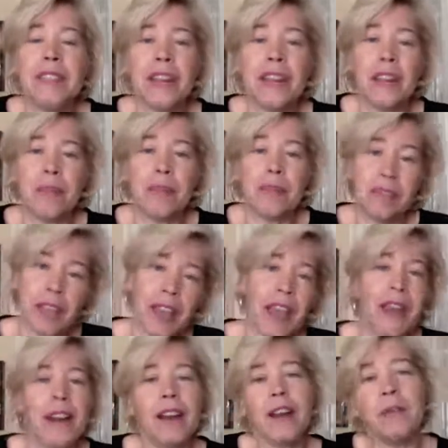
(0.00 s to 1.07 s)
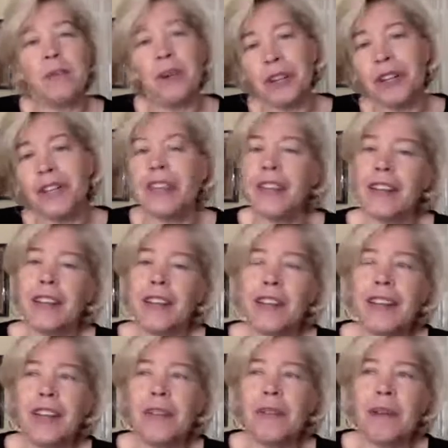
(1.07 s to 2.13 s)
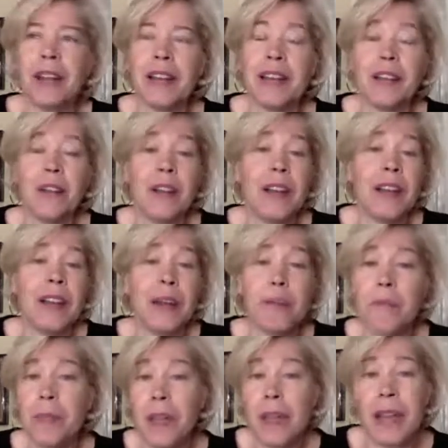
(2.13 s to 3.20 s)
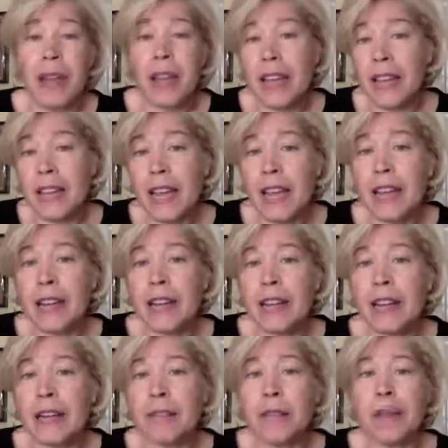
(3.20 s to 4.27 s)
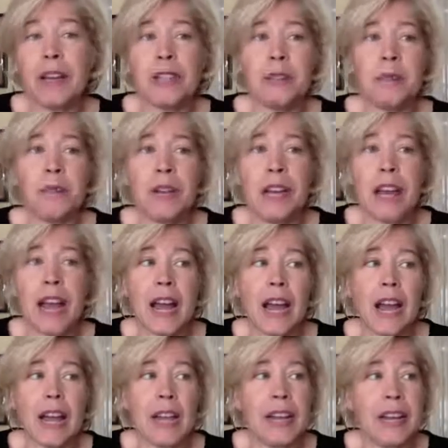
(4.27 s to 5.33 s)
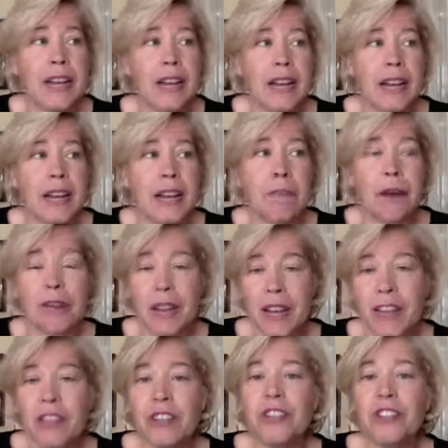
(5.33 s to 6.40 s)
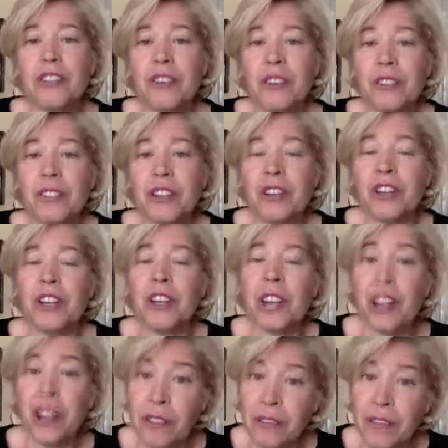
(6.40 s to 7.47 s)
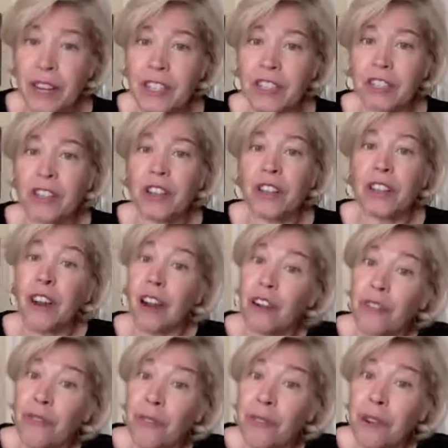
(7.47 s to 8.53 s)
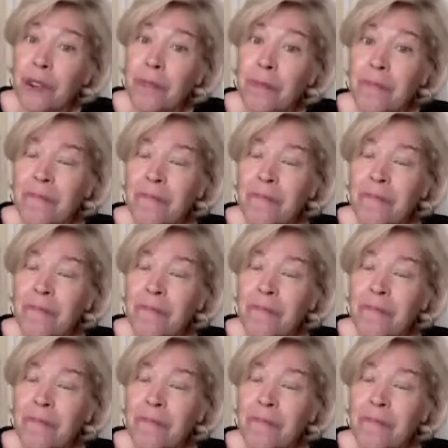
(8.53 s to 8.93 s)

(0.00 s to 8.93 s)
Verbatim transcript: and I moved to Canada. I married a Canadian anyway. And here I am in Canada. My husband and I about eight years ago, started another venture called Carna4.